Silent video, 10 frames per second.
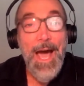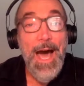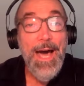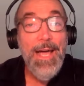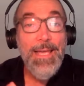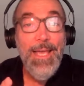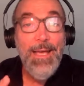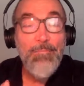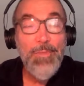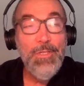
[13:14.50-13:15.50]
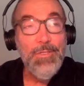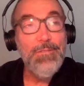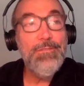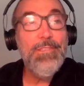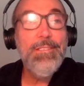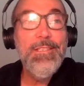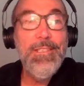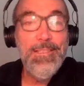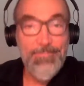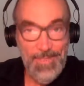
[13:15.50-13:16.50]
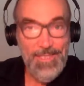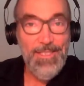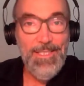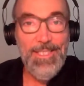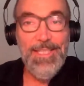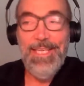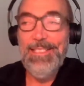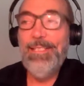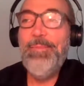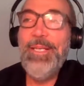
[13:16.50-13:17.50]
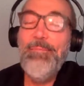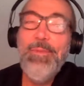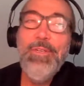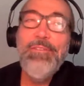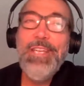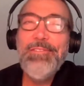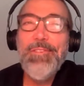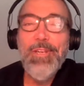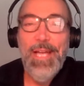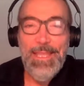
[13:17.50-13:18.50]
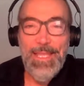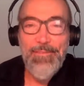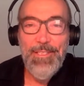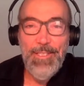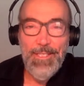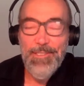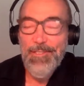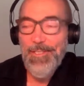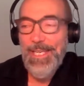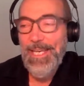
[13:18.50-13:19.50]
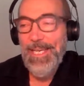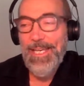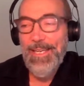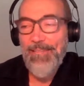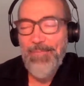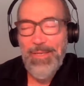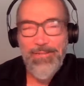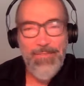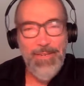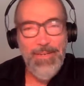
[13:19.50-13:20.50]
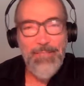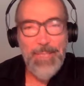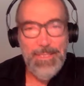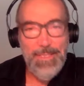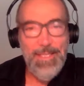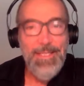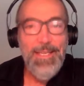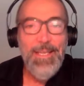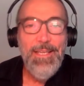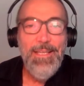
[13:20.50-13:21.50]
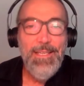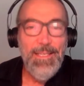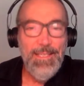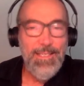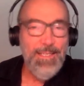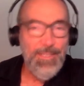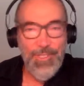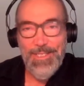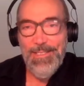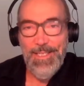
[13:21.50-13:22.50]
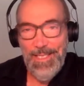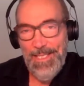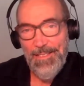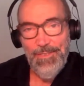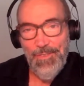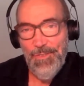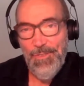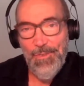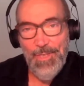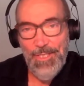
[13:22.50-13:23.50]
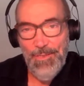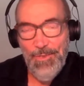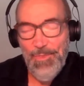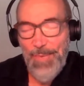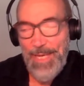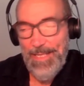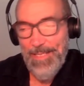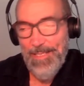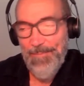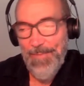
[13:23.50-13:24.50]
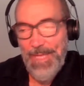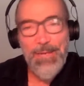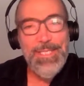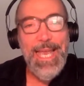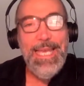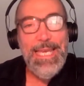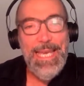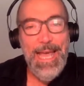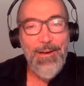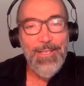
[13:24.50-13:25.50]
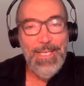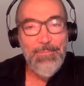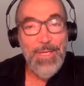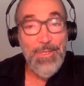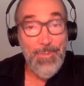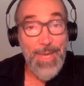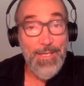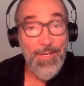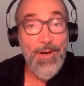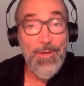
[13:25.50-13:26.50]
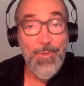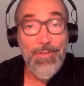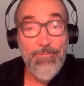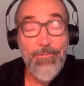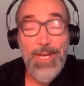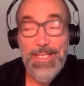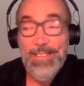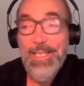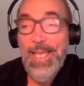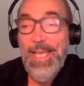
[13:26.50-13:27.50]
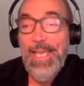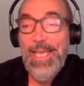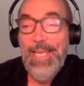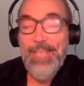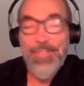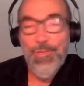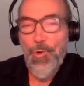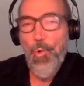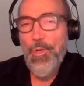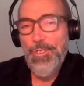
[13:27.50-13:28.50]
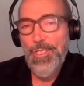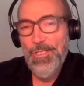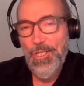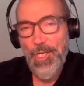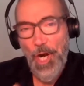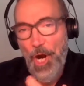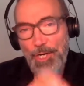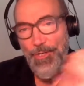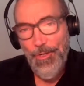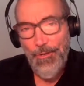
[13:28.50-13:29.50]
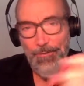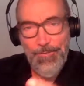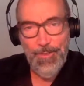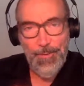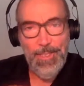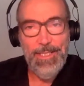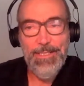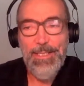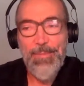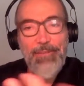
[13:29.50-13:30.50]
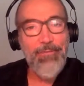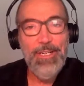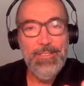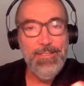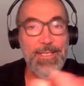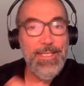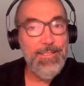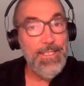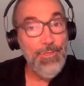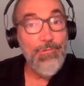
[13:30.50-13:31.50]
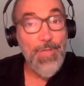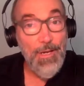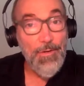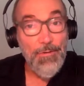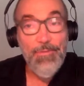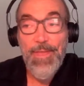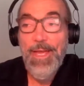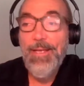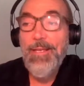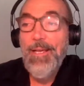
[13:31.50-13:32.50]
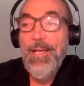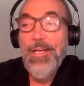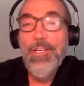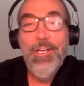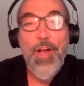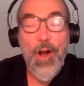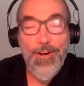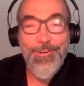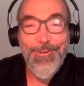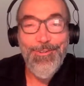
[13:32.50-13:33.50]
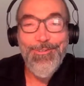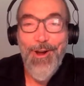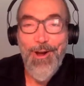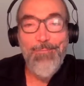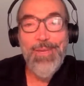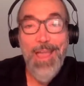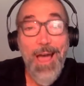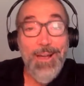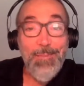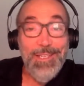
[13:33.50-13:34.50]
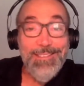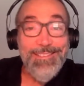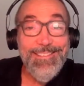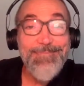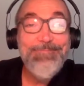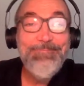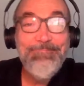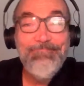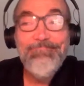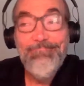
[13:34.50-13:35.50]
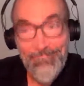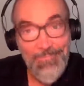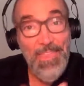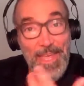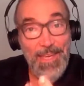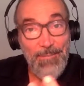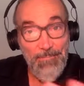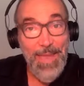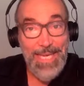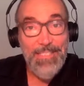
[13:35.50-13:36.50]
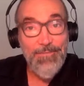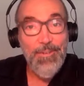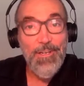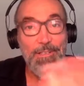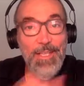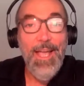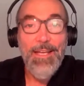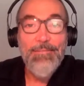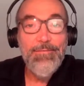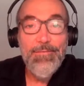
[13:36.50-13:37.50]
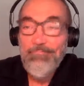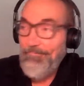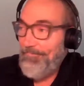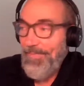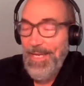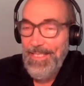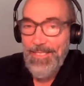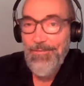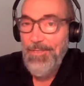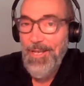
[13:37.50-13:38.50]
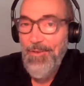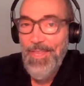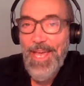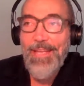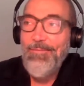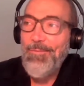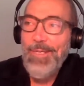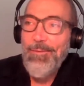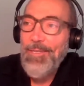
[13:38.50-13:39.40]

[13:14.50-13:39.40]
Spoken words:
I moved, still in Atlanta, but I moved after 11 years, and I've been very busy in adjusting into a new space. And I was hanging out in my new backyard with a friend, and this gorgeous cardinal flew in. And my friend said, "Did you know that cardinals are monogamous? They mate for life." I didn't know that, and we